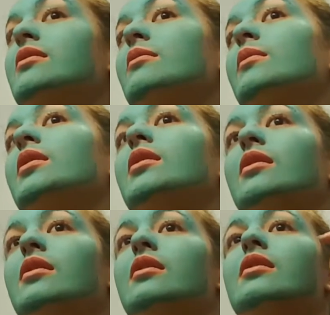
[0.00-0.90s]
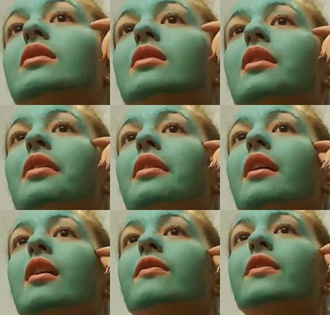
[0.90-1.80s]
But
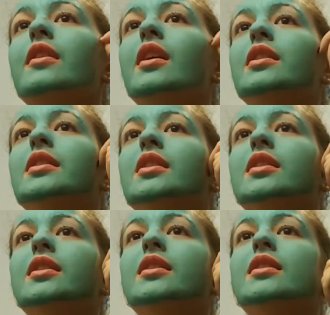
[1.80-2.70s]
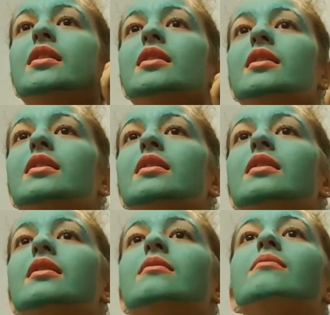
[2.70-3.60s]
thankfully I didn't get
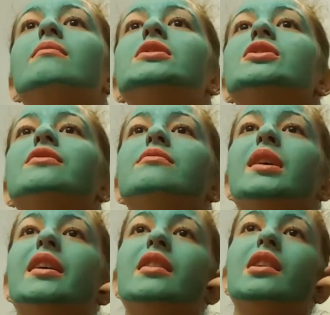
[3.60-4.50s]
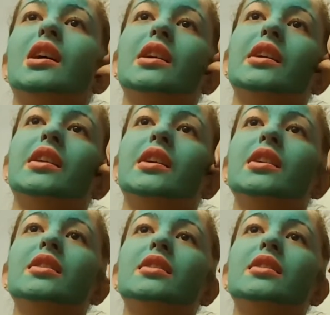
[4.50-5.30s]
much of my hair caught in it.